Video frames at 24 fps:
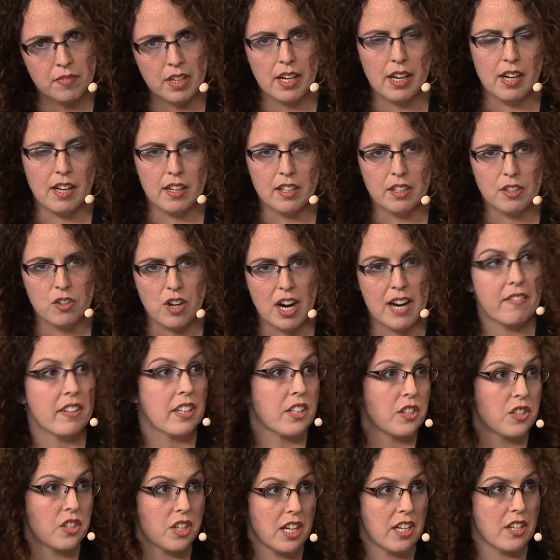uh,
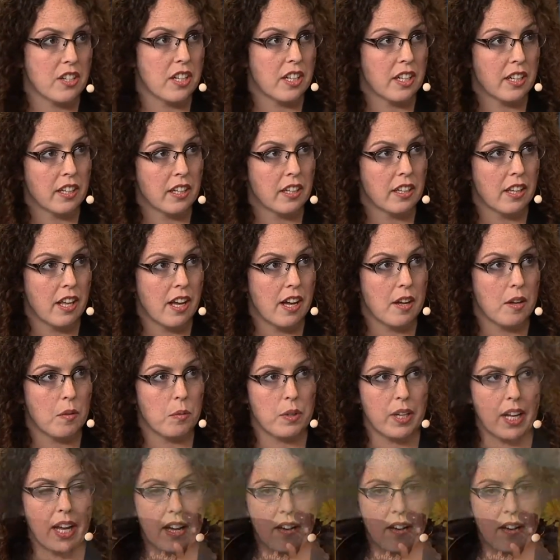driving's changing a lot. We